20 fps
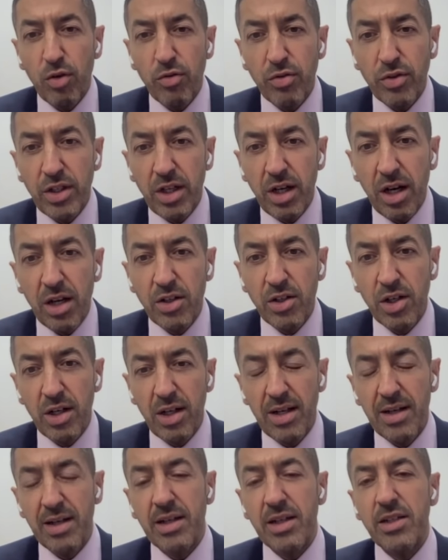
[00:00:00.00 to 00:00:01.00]
of the
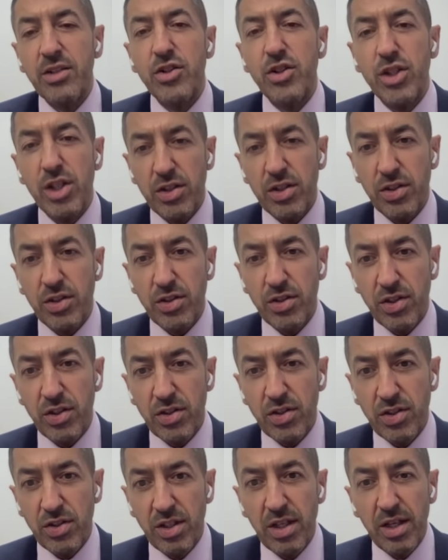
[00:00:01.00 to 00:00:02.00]
underlying
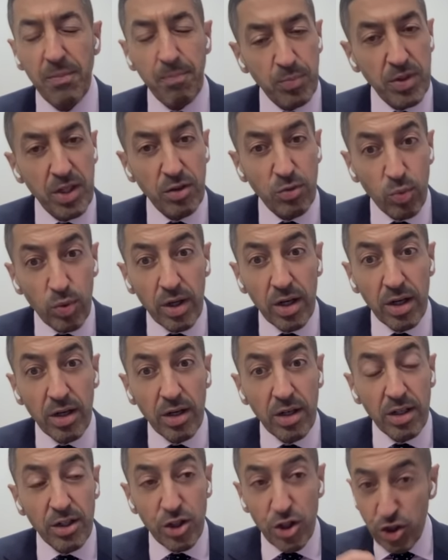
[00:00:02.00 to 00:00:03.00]
injustices that
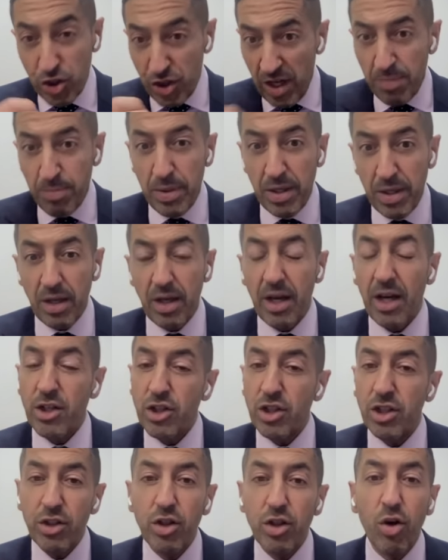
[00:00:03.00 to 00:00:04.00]
were shaping
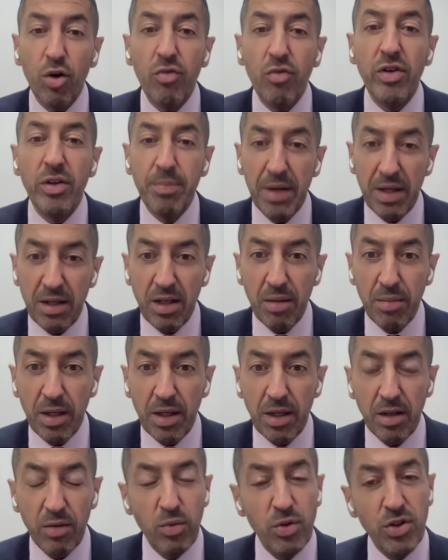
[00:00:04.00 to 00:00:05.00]
actually the COVID
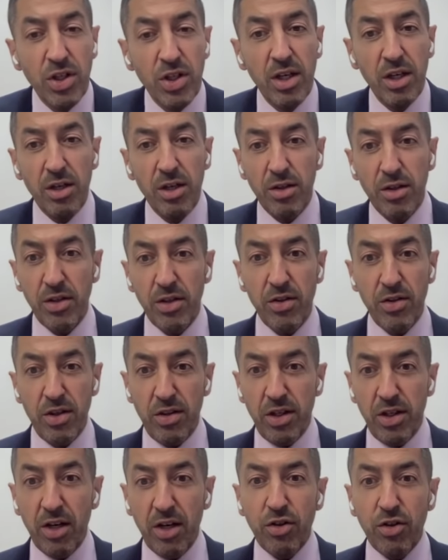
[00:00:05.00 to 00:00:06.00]
pandemic. It was
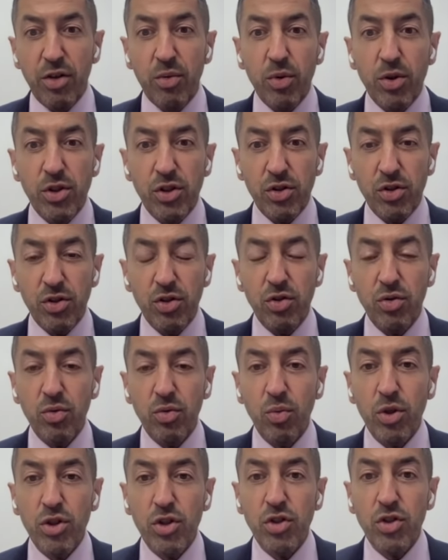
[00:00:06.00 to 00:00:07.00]
the country was
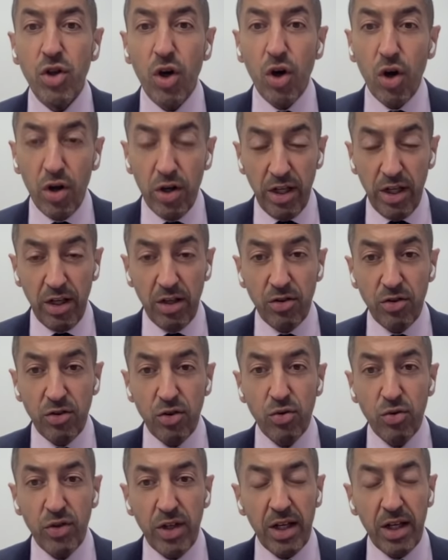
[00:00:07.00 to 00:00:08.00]
dawning
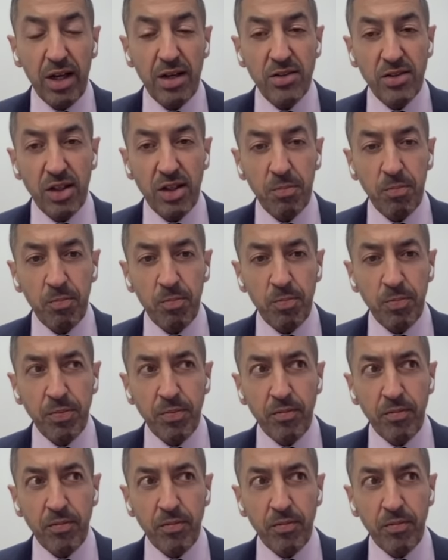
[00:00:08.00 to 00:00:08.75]
to realizing,